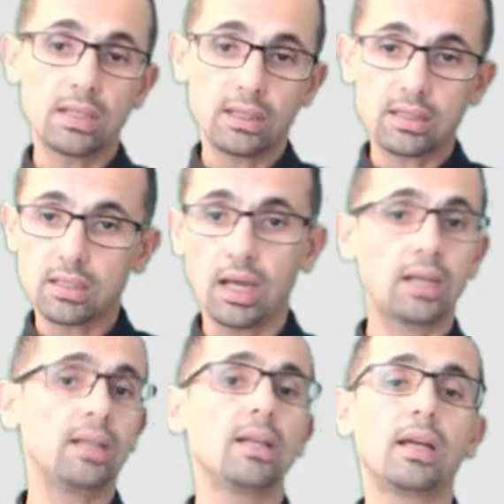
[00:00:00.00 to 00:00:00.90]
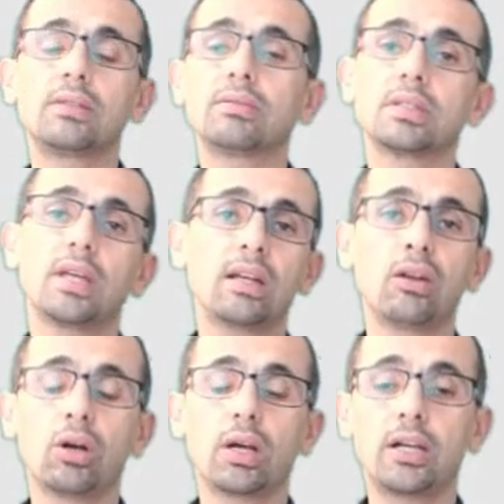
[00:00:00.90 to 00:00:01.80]
that's likely that it will take
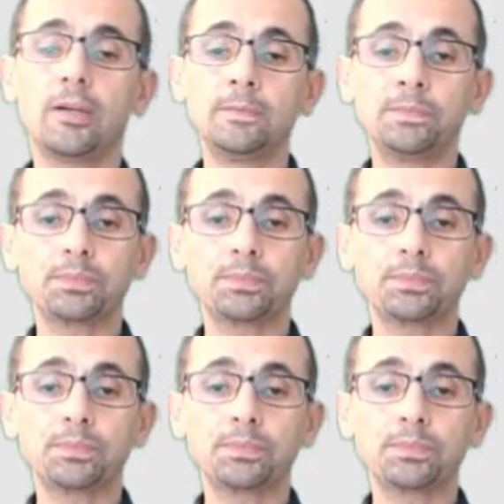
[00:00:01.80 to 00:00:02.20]
longer.